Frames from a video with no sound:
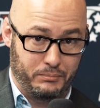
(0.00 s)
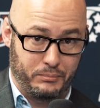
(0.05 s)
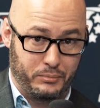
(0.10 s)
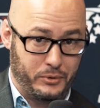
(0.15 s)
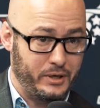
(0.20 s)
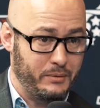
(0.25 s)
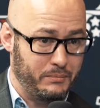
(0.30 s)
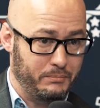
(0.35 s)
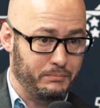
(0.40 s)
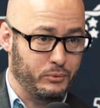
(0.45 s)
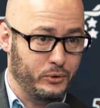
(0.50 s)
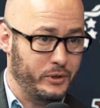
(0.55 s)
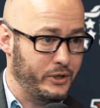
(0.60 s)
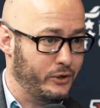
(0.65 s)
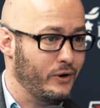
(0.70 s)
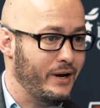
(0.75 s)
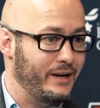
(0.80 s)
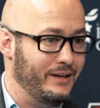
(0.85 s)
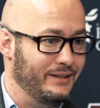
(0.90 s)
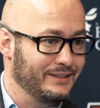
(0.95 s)
pretty
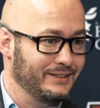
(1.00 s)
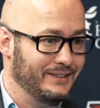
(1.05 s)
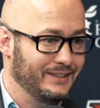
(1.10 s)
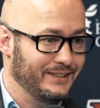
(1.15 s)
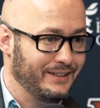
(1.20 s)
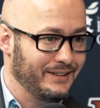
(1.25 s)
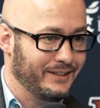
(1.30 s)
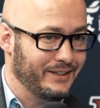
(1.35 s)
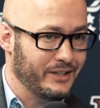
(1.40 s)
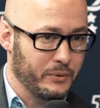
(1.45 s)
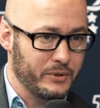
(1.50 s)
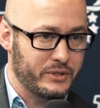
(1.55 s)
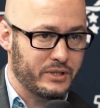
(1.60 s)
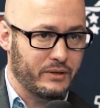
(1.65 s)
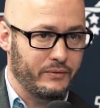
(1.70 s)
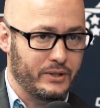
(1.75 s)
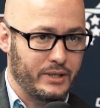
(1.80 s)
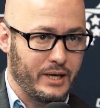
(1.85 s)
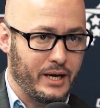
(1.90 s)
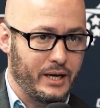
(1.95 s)
great. The risk
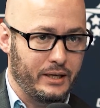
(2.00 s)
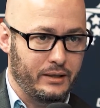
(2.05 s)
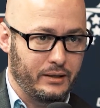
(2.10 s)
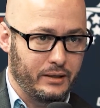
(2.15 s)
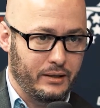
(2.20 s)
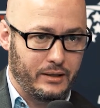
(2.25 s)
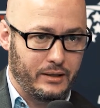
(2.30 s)
of it dying,